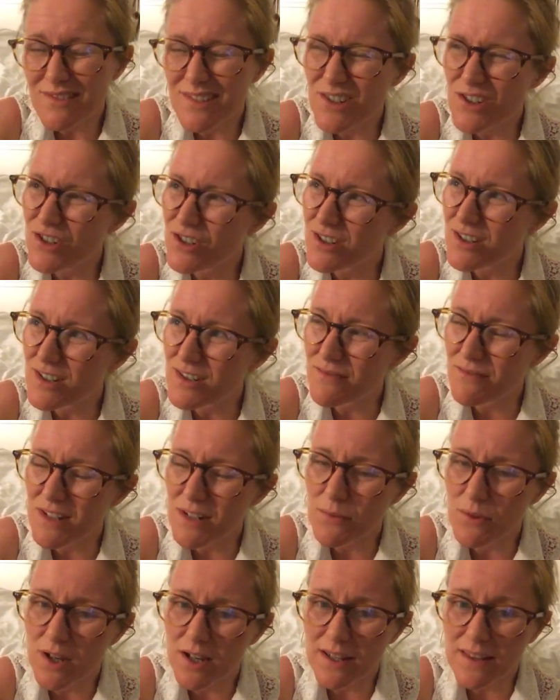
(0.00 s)
should doesn't
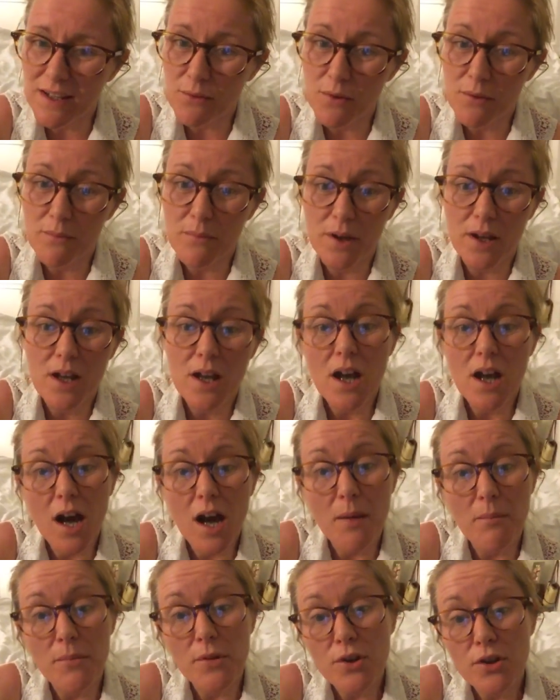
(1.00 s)
really work in that one, but
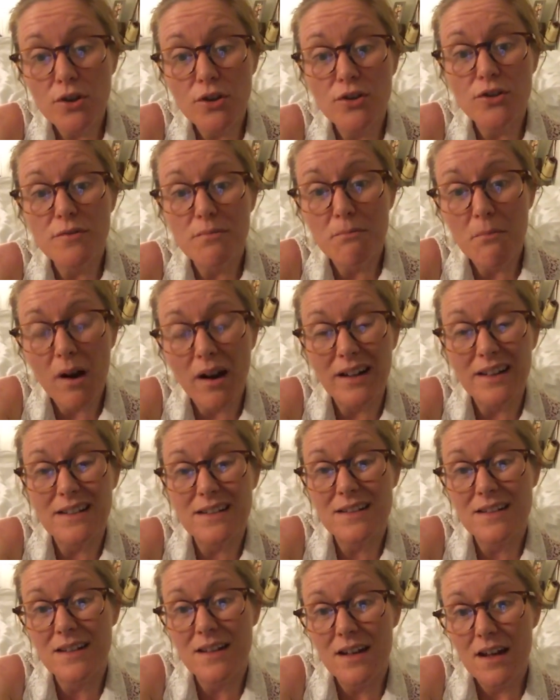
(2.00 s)
could,
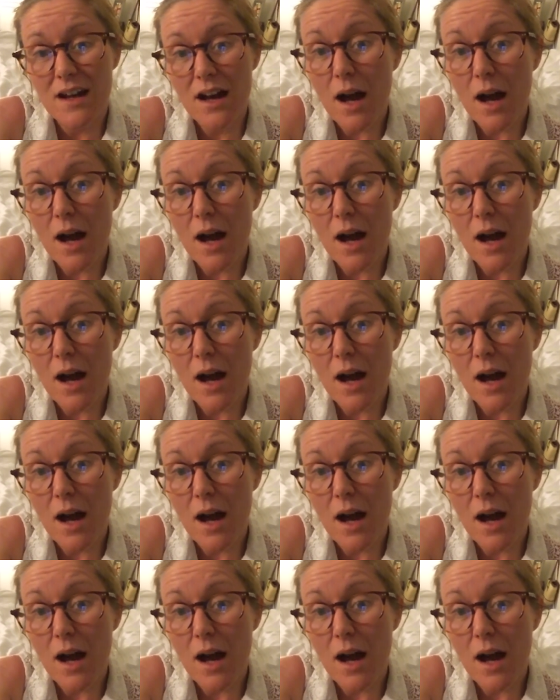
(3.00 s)
might,